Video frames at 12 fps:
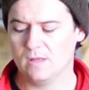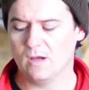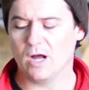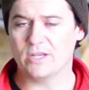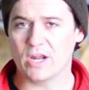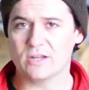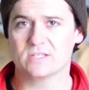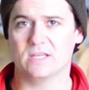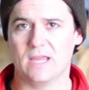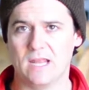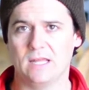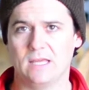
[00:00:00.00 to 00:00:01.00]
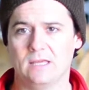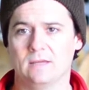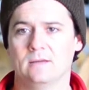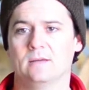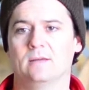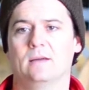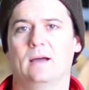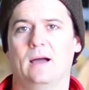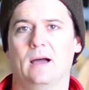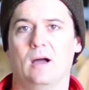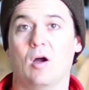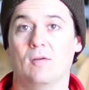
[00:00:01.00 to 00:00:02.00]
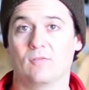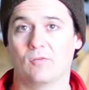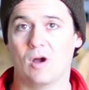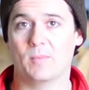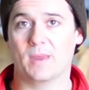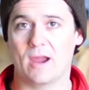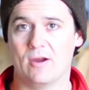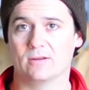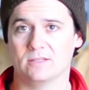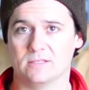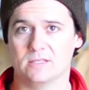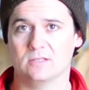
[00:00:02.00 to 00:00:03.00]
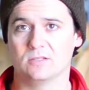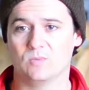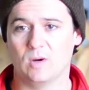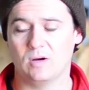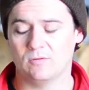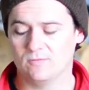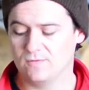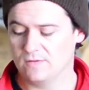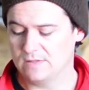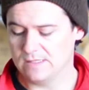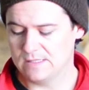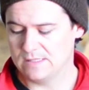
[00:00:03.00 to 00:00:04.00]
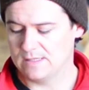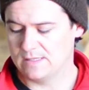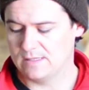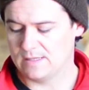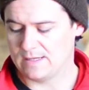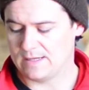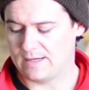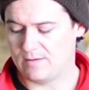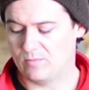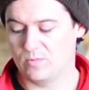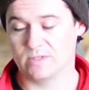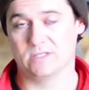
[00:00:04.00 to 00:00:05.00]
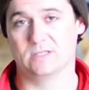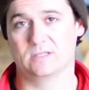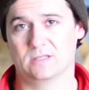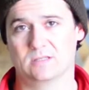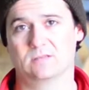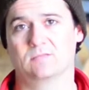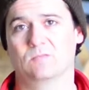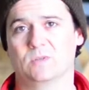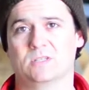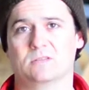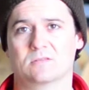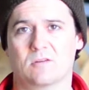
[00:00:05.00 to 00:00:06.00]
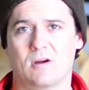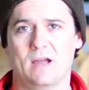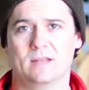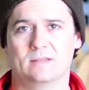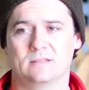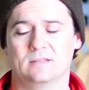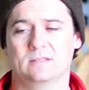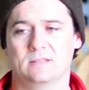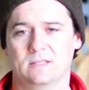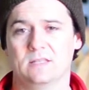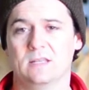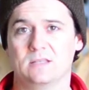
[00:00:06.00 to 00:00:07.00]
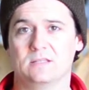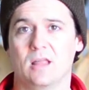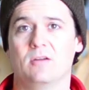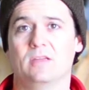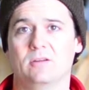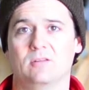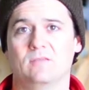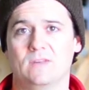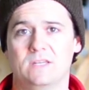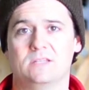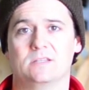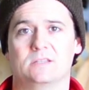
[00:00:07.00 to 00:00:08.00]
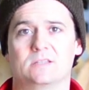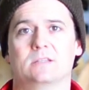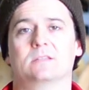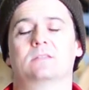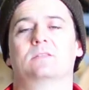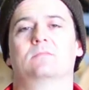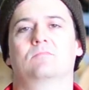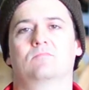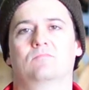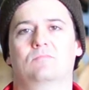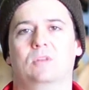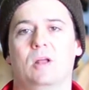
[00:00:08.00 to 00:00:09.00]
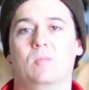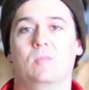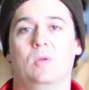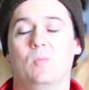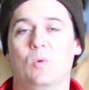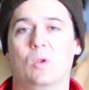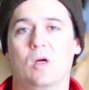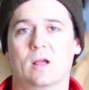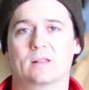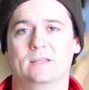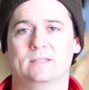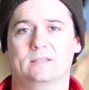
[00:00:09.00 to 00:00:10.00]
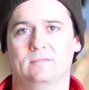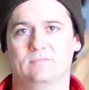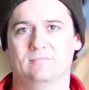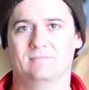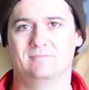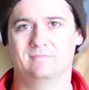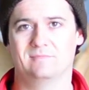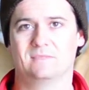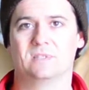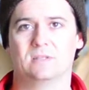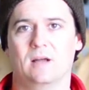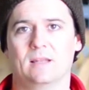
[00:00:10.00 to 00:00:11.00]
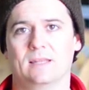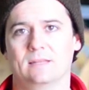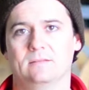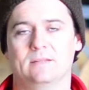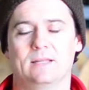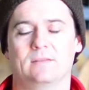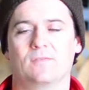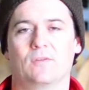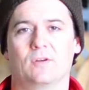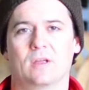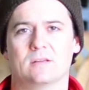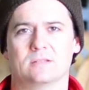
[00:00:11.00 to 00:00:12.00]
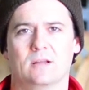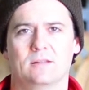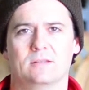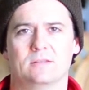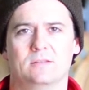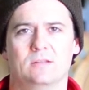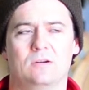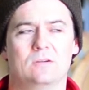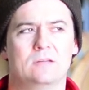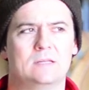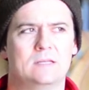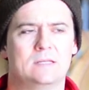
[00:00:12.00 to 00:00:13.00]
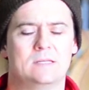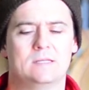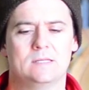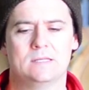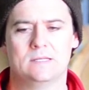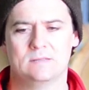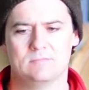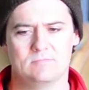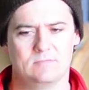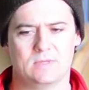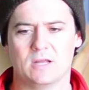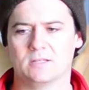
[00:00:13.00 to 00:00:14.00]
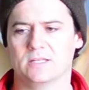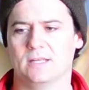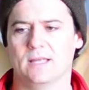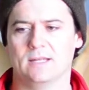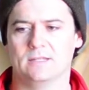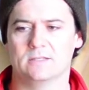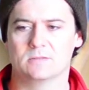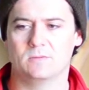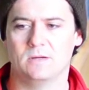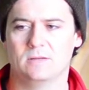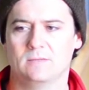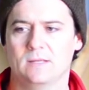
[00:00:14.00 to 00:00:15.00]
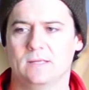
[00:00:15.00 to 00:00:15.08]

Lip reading: I don't see any overripe characters in the 12, which is great. It's in these low yielding vintages that's, you know, you're more likely to slightly let the fruit go slightly too long. Don't see that in this wine.